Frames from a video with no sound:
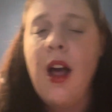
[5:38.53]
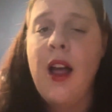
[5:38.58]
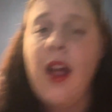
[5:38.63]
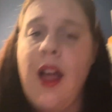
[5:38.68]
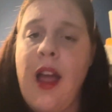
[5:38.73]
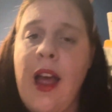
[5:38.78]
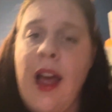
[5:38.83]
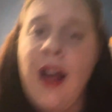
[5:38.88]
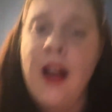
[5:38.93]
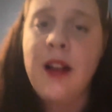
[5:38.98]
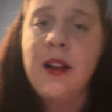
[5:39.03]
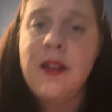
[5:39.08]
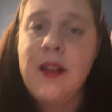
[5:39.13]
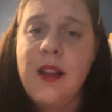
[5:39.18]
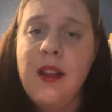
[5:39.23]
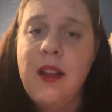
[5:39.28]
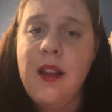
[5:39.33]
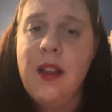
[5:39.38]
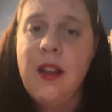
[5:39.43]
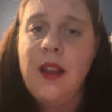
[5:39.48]
and
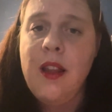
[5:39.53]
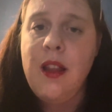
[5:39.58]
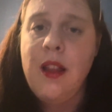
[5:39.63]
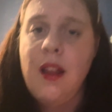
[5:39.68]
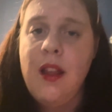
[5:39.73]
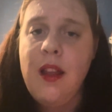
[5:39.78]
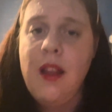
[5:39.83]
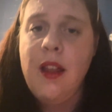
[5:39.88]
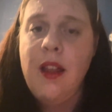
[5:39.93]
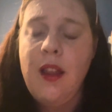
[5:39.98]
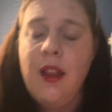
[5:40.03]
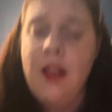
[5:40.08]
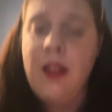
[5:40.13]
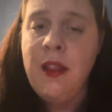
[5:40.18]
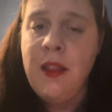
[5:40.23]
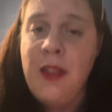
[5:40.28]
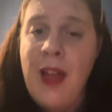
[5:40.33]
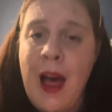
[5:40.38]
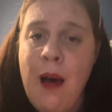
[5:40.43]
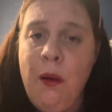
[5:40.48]

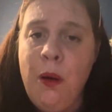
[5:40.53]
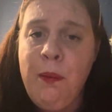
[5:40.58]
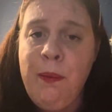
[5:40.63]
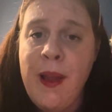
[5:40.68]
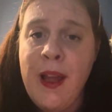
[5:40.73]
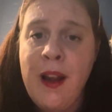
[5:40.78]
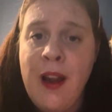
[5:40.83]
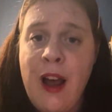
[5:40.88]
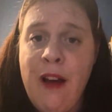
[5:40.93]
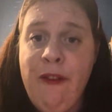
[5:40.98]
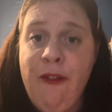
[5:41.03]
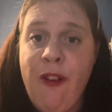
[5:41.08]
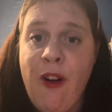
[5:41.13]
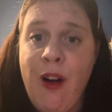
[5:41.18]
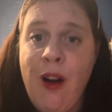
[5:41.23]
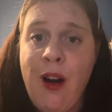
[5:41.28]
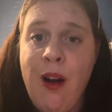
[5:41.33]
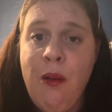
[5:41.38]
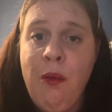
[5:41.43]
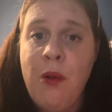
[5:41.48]
that will be enough for
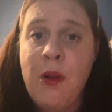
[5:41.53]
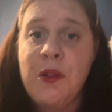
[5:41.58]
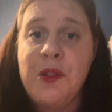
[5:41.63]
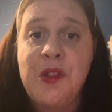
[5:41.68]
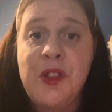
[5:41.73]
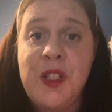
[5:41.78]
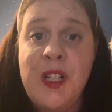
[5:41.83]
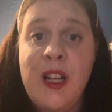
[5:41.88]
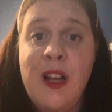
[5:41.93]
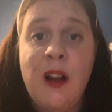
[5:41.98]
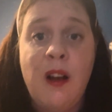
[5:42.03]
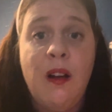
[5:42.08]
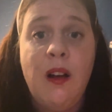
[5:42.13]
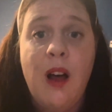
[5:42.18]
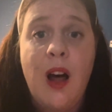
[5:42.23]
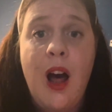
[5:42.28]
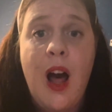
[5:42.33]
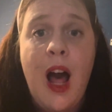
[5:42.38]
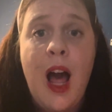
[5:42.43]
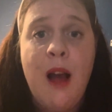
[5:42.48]
her. Well, still,
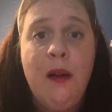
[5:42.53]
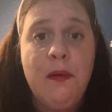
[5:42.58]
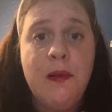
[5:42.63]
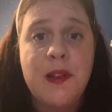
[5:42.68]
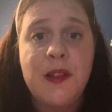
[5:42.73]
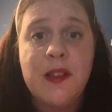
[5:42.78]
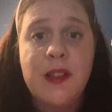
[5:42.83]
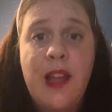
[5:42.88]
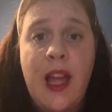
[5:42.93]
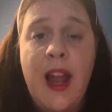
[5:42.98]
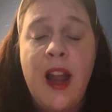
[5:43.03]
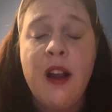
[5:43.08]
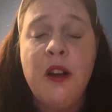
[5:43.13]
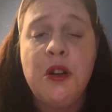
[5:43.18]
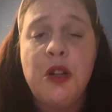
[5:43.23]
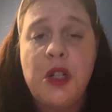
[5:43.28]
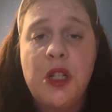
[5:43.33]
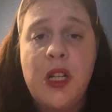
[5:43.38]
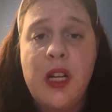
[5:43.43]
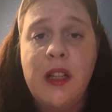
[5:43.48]
I was scared
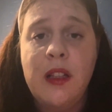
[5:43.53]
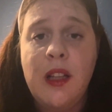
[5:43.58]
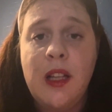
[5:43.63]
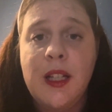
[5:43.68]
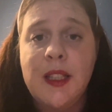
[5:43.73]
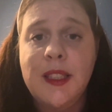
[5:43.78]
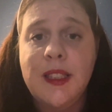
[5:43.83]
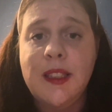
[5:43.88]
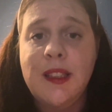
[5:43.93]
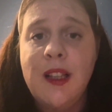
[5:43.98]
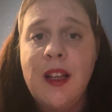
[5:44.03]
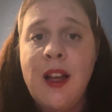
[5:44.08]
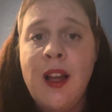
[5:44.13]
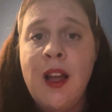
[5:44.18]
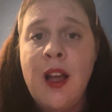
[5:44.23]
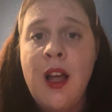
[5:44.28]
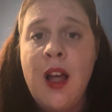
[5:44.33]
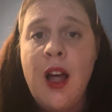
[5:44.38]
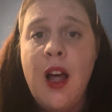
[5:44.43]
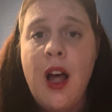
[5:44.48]
shitless.
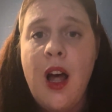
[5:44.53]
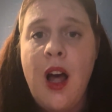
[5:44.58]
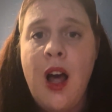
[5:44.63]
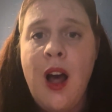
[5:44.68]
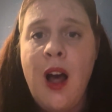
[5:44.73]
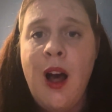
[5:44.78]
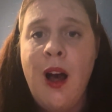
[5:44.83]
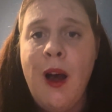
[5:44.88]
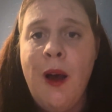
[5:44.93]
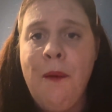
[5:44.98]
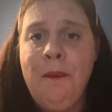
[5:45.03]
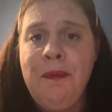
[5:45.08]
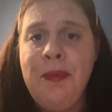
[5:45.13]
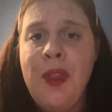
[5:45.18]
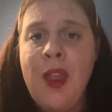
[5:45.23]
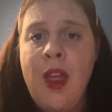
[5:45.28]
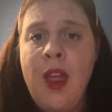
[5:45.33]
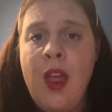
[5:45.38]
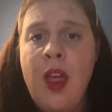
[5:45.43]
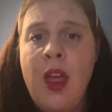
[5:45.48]

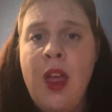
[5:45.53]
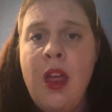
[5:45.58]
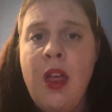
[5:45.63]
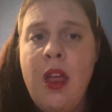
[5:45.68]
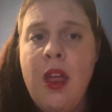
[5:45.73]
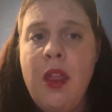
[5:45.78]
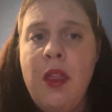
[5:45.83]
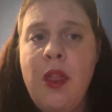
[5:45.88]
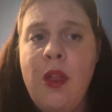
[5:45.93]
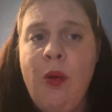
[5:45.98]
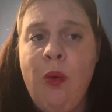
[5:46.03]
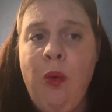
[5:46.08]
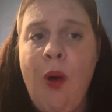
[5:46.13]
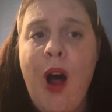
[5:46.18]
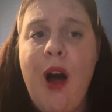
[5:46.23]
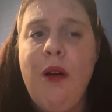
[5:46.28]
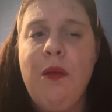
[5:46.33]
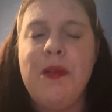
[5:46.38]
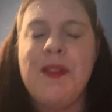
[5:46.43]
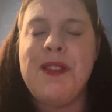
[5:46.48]
The
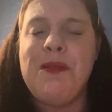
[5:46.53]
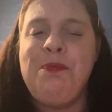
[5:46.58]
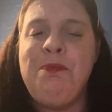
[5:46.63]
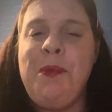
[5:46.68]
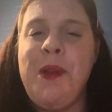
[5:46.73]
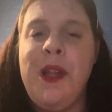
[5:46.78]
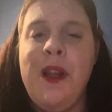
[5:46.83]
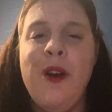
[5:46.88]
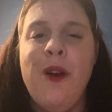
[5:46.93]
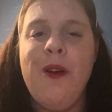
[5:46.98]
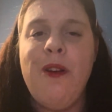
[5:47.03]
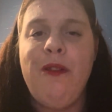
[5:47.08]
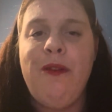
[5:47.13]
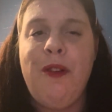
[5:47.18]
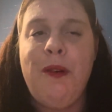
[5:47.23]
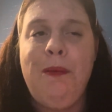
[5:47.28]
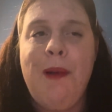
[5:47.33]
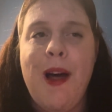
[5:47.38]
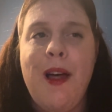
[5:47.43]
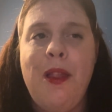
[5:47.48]
rock was beautiful,
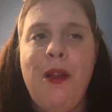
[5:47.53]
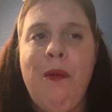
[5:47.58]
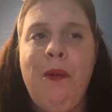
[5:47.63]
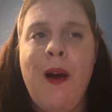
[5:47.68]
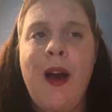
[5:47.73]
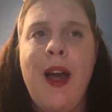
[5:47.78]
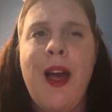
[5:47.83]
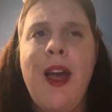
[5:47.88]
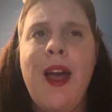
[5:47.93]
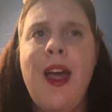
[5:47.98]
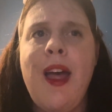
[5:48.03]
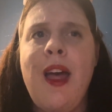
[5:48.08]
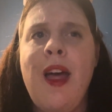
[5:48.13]
by the way.